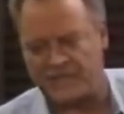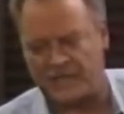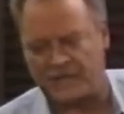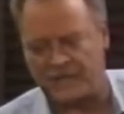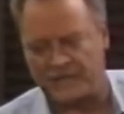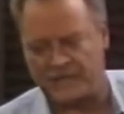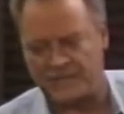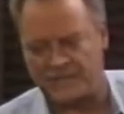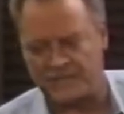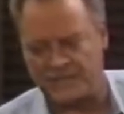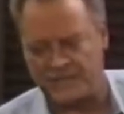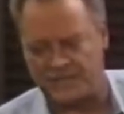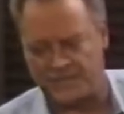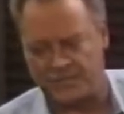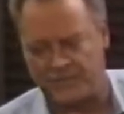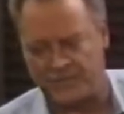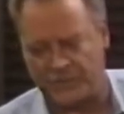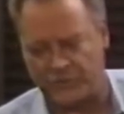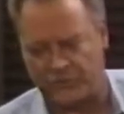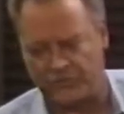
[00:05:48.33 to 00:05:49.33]
son has
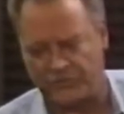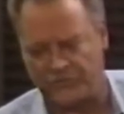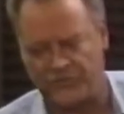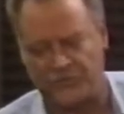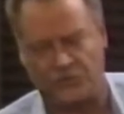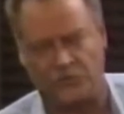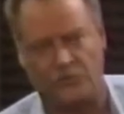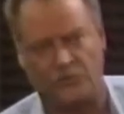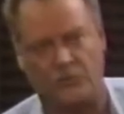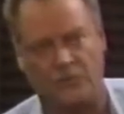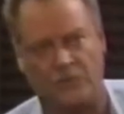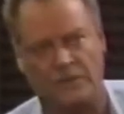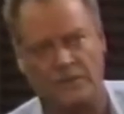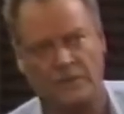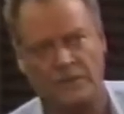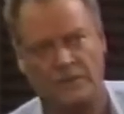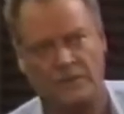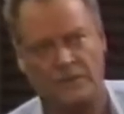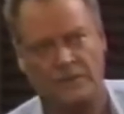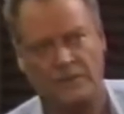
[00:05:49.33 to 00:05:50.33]
disappeared, too.
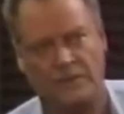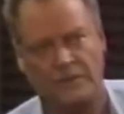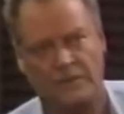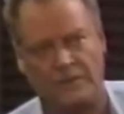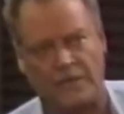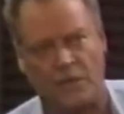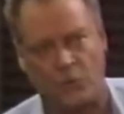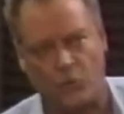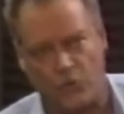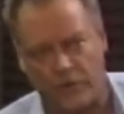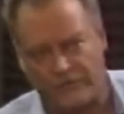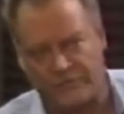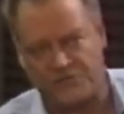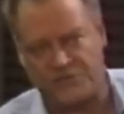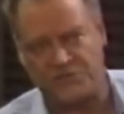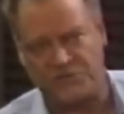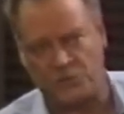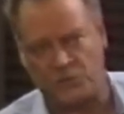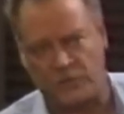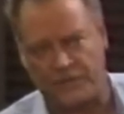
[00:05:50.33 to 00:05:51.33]
Now,
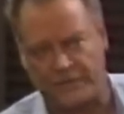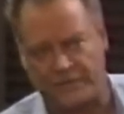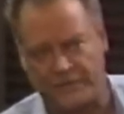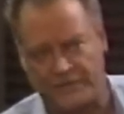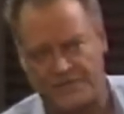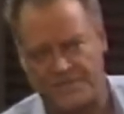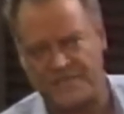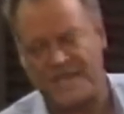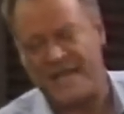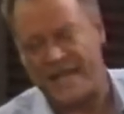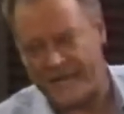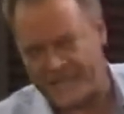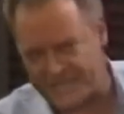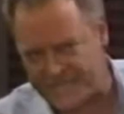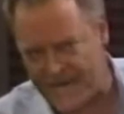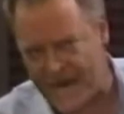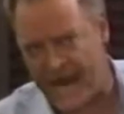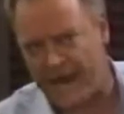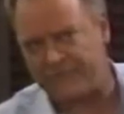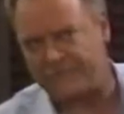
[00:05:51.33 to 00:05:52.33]
whoever's doing this
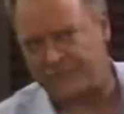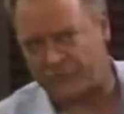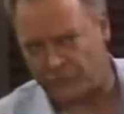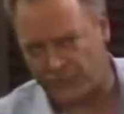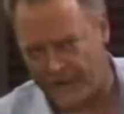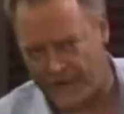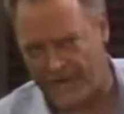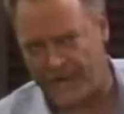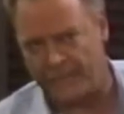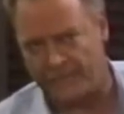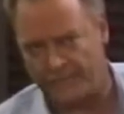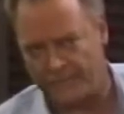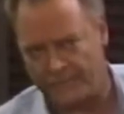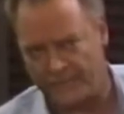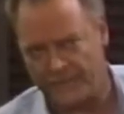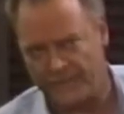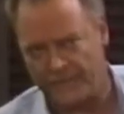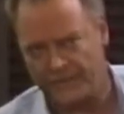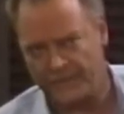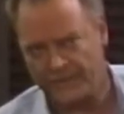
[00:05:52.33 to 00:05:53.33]
is after him.
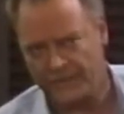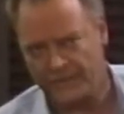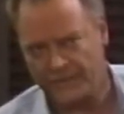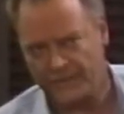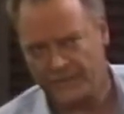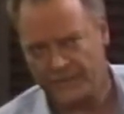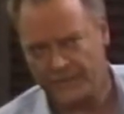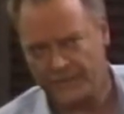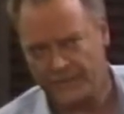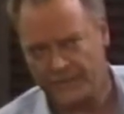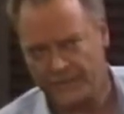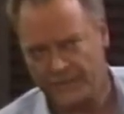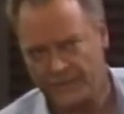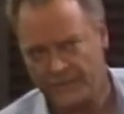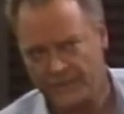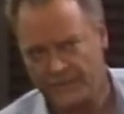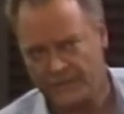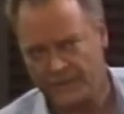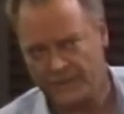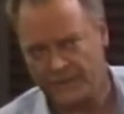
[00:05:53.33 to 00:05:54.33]

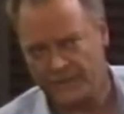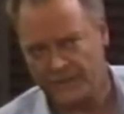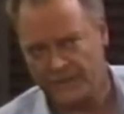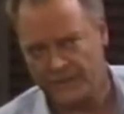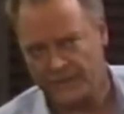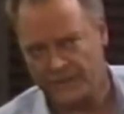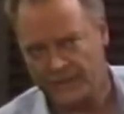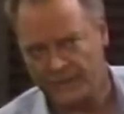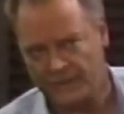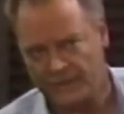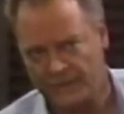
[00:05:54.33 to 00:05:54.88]
Yeah, it was